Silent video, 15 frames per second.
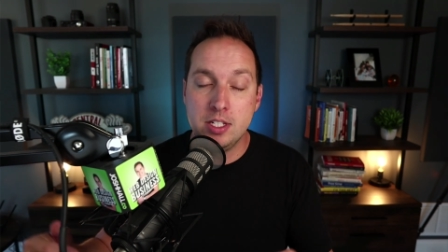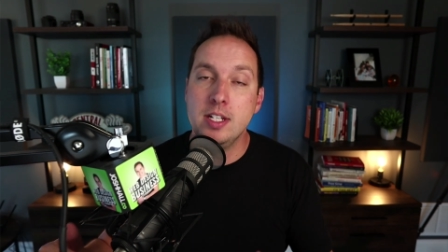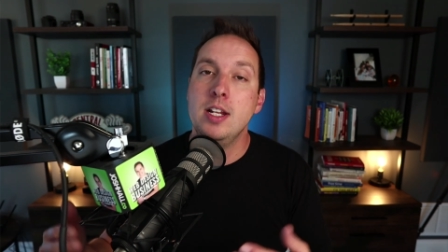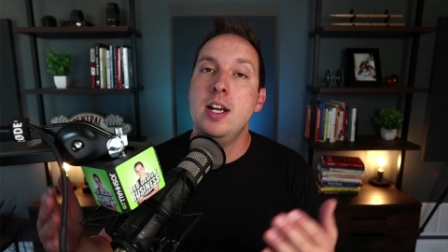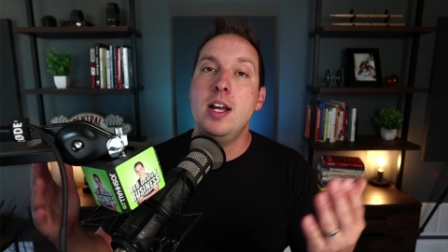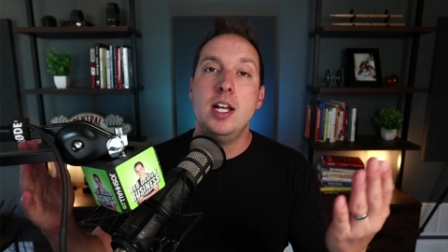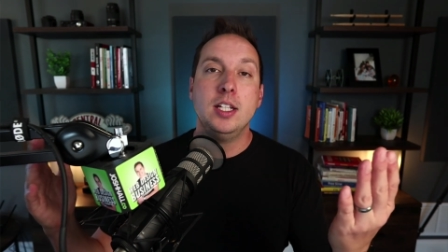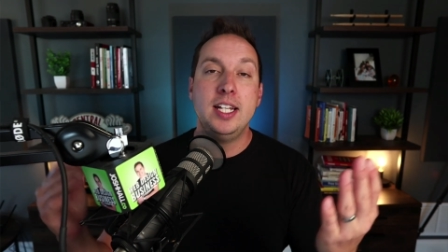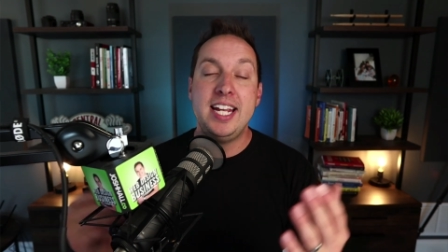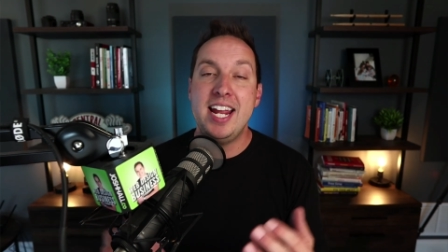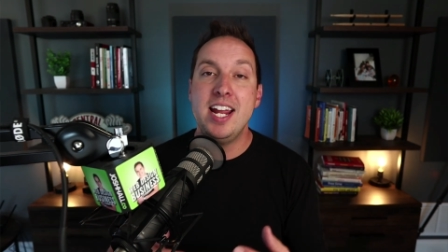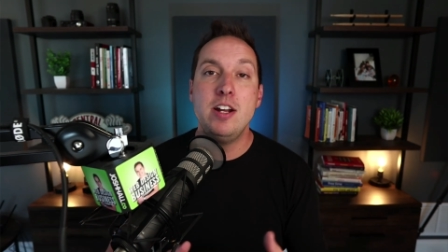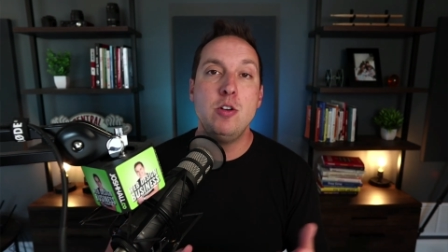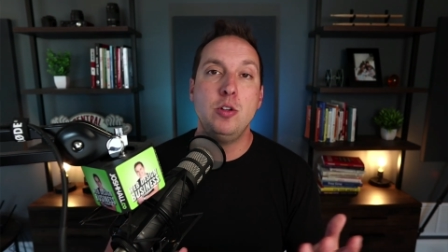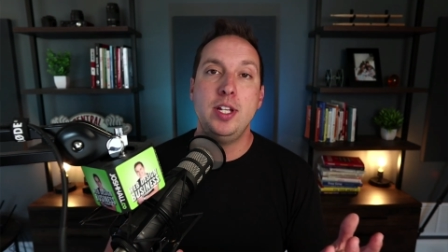And
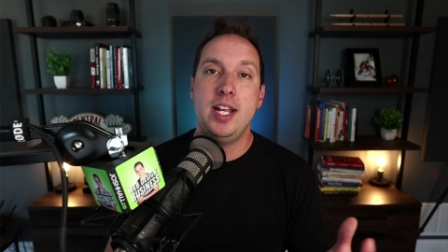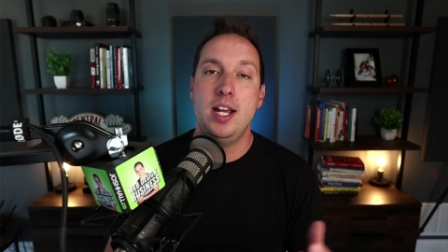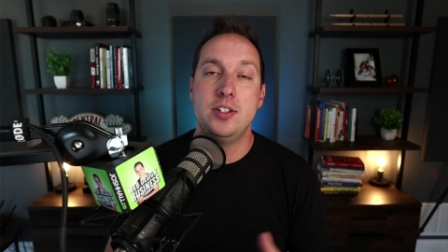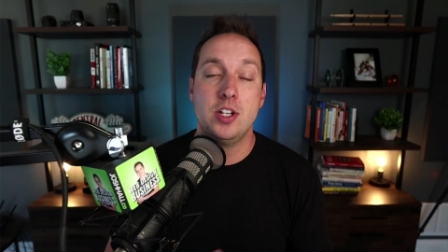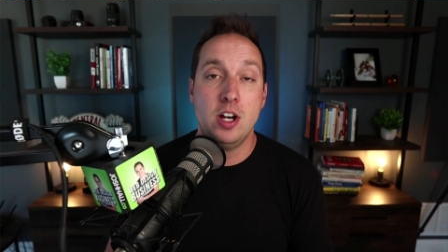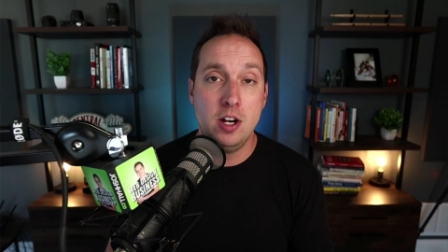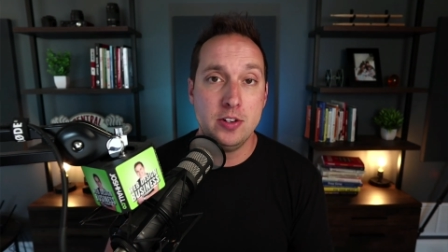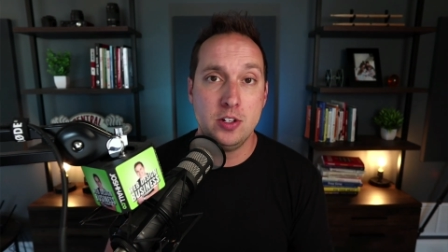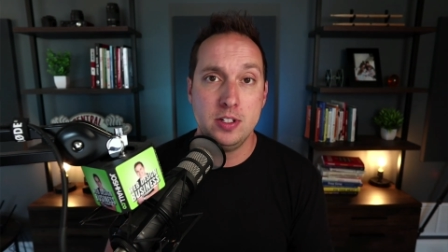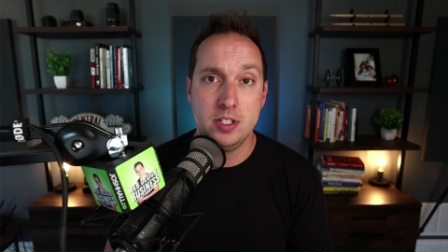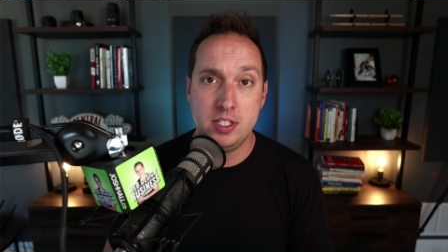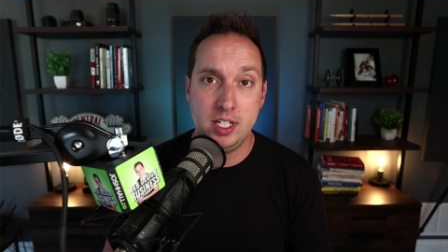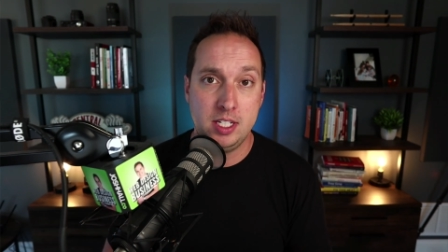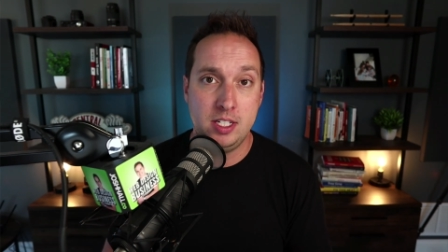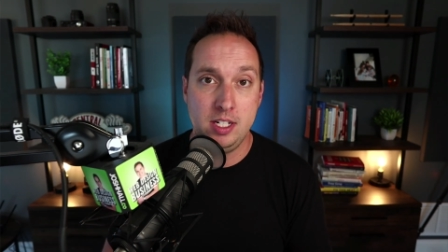Leanne only has
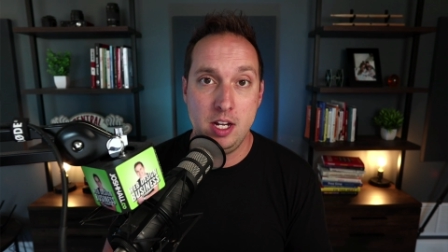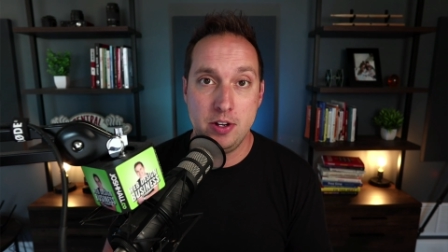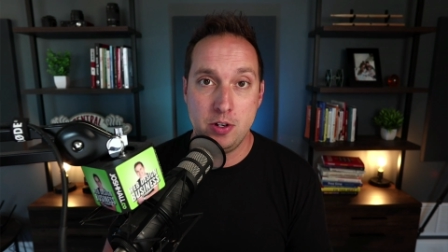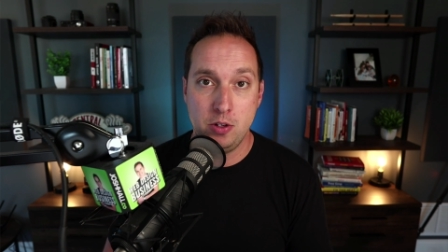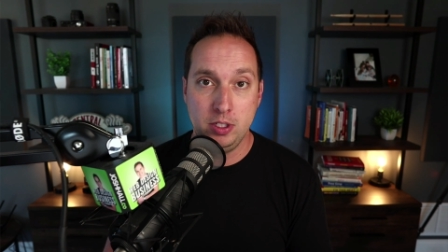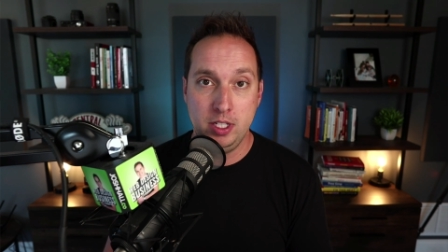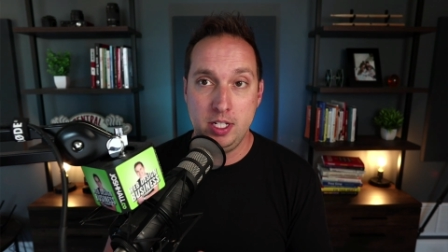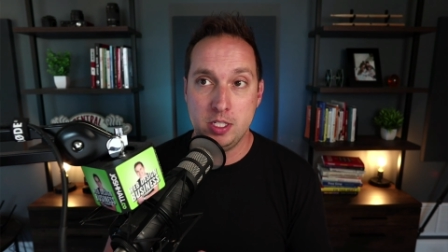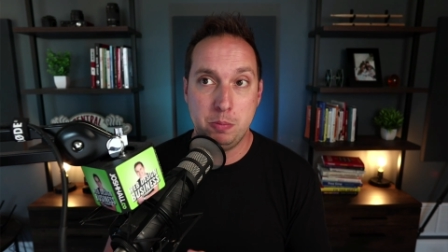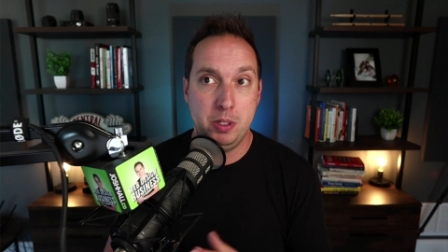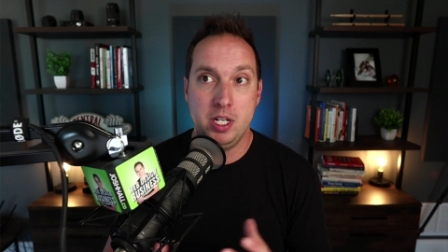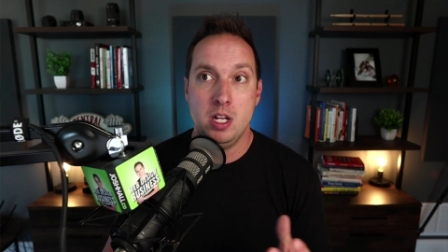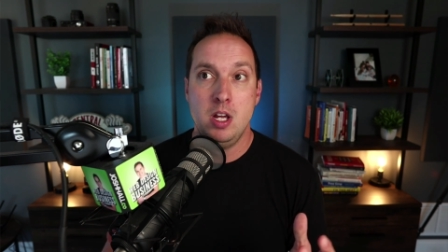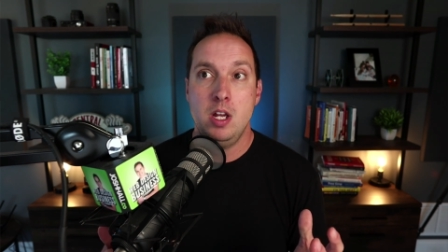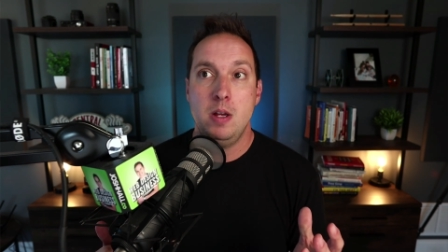160 on her list, but